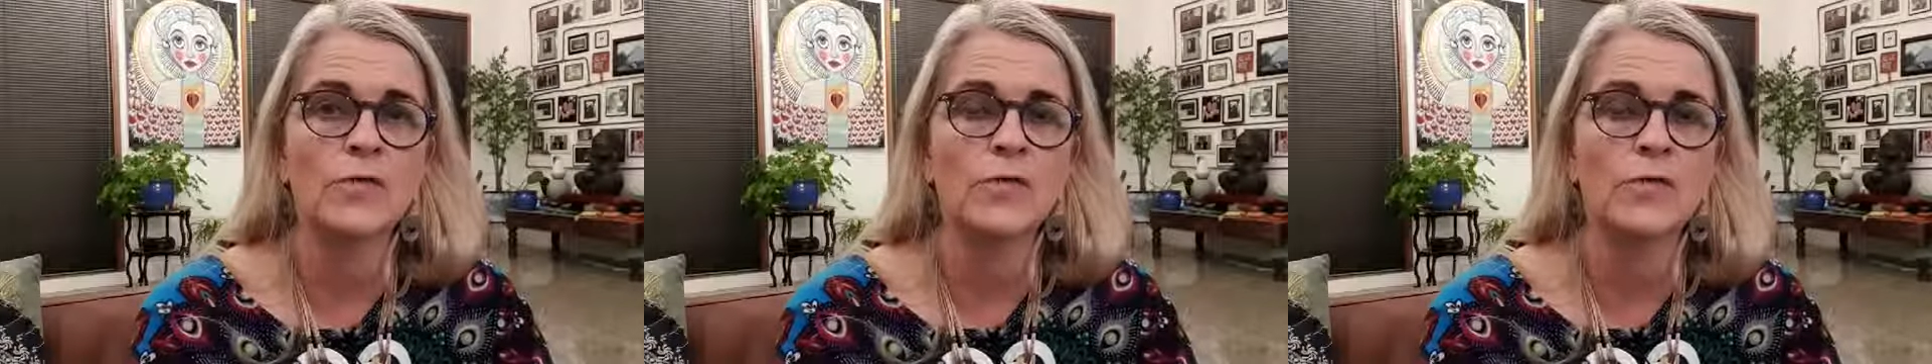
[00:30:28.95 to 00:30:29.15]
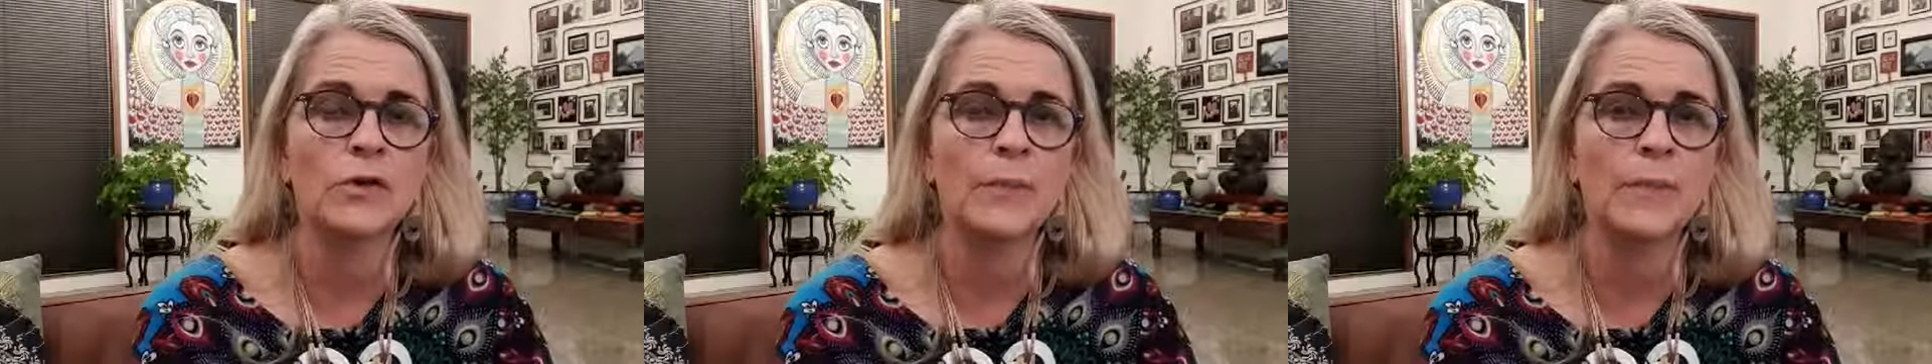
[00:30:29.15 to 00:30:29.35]

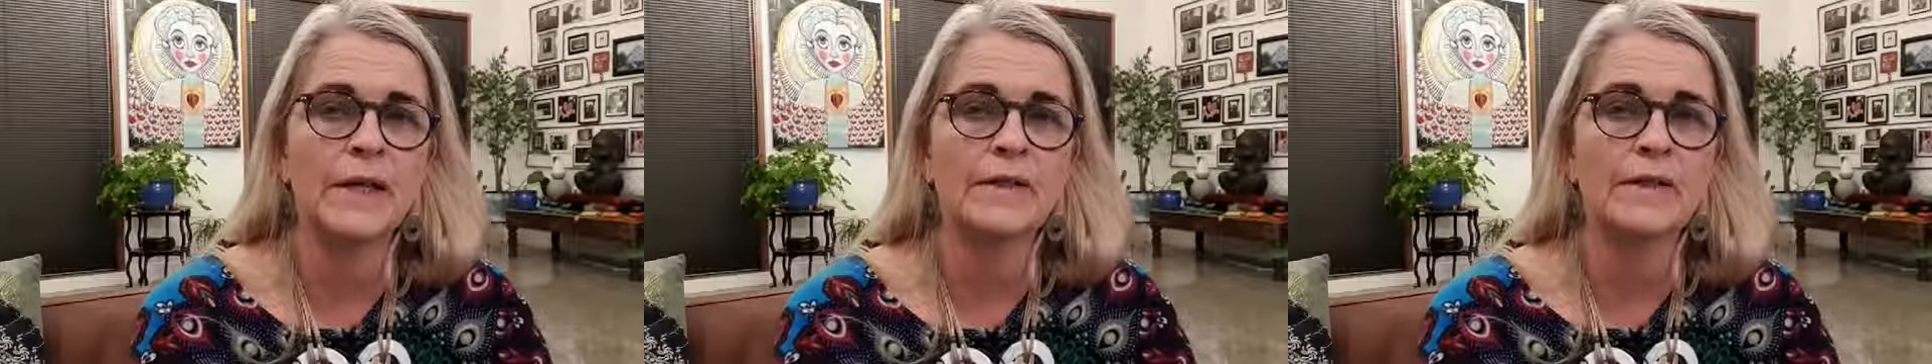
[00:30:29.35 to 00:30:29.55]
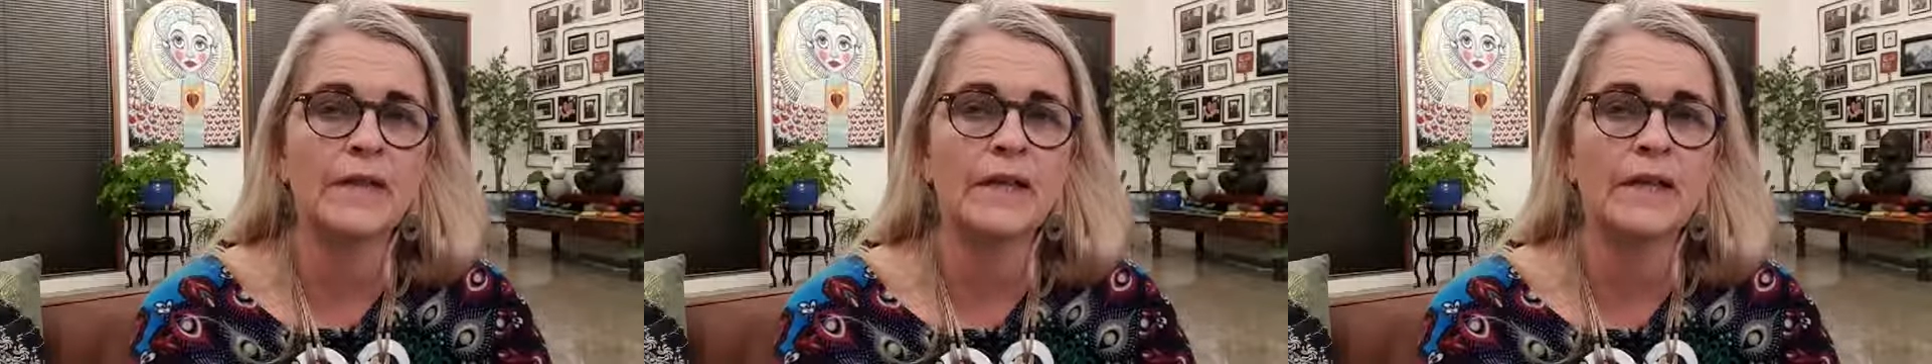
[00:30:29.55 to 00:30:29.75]
for the
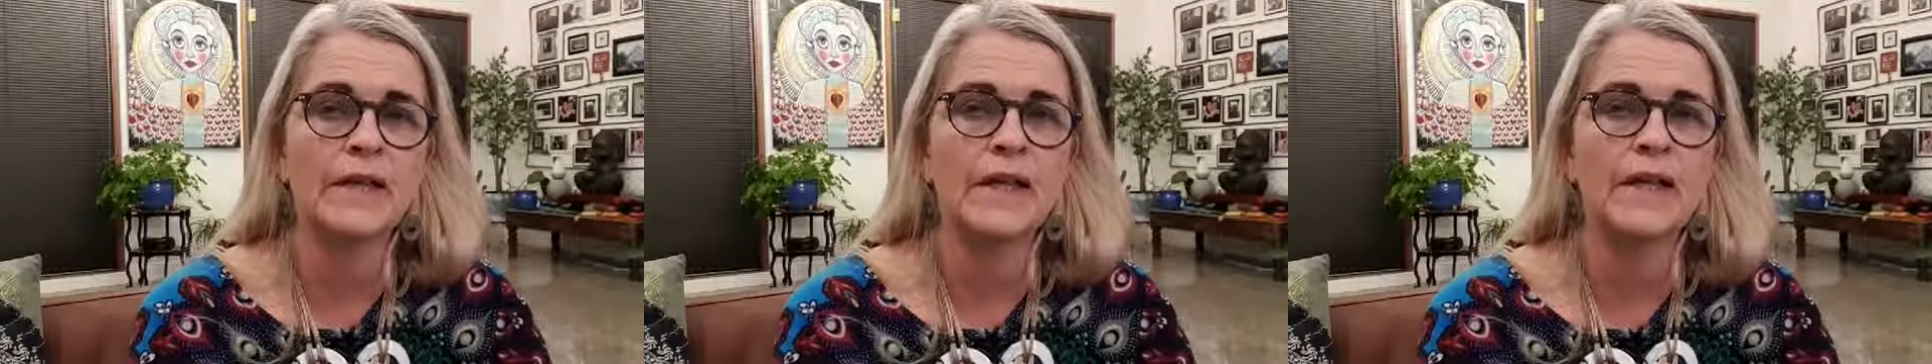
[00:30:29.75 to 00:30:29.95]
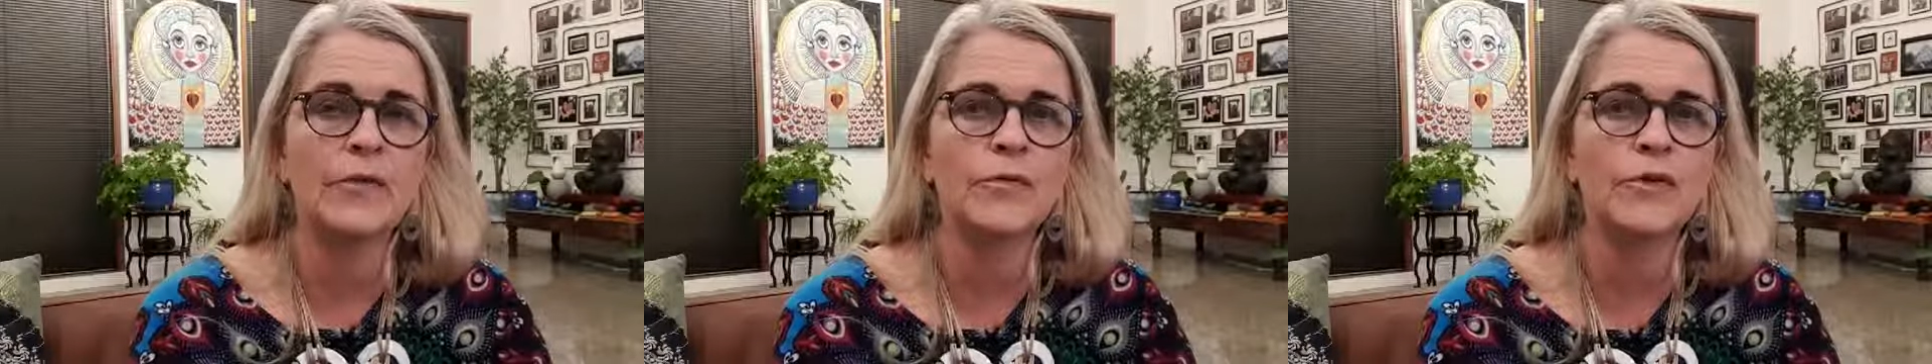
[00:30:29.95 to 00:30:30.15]
better
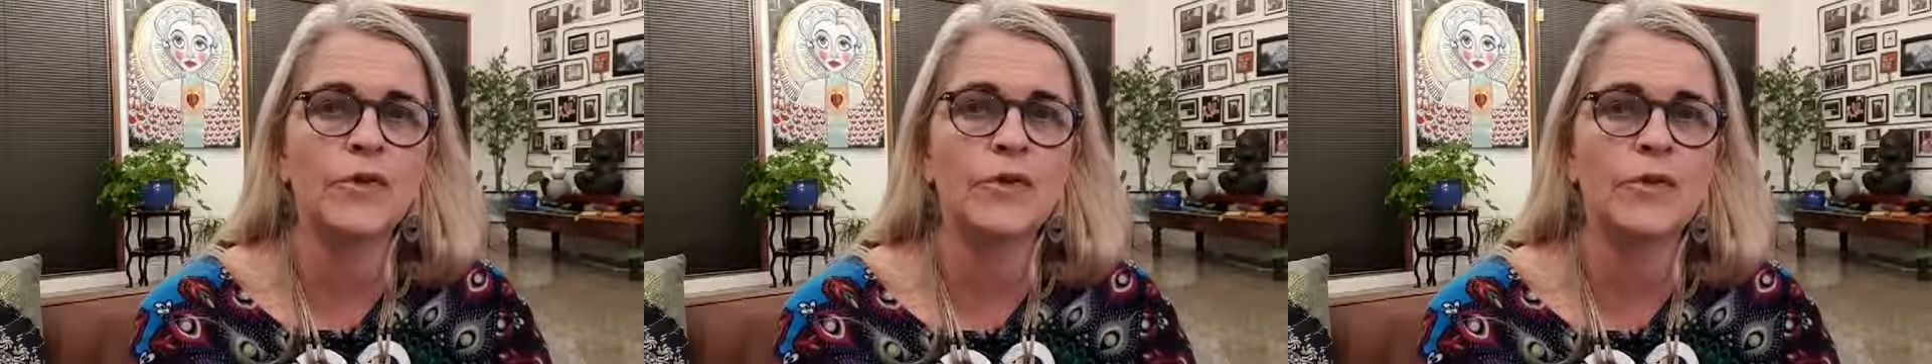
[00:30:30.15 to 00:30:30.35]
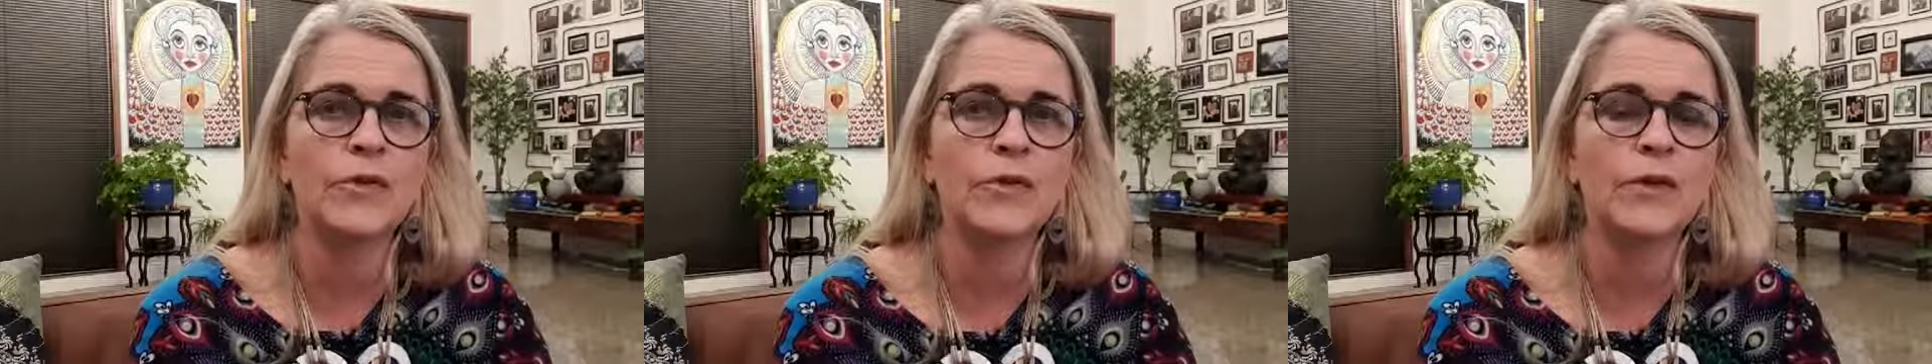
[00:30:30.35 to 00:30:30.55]
if
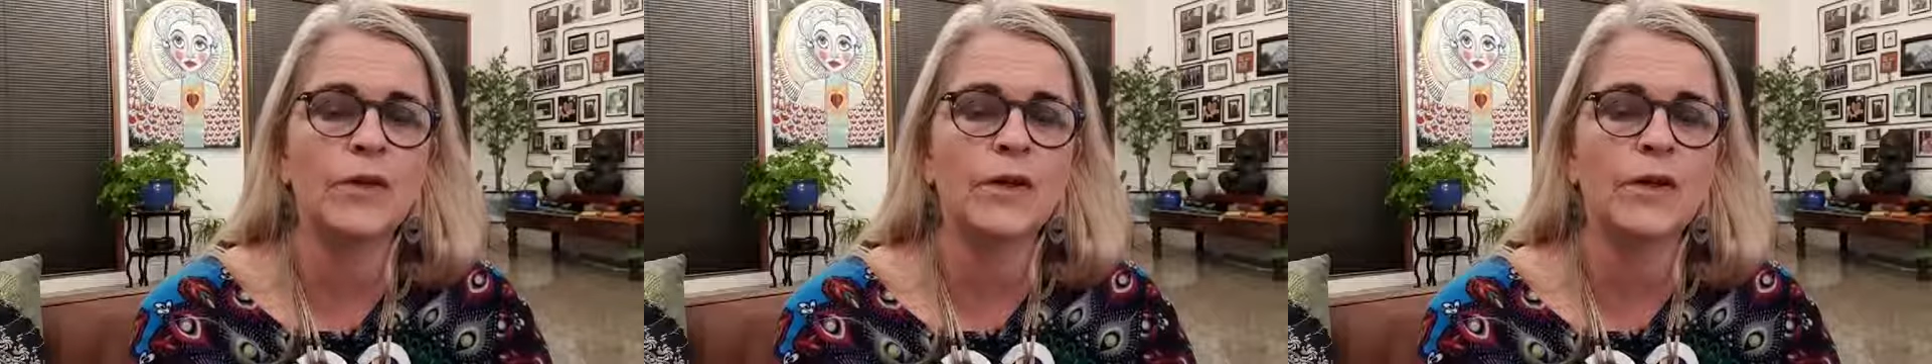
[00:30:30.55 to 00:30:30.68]
you,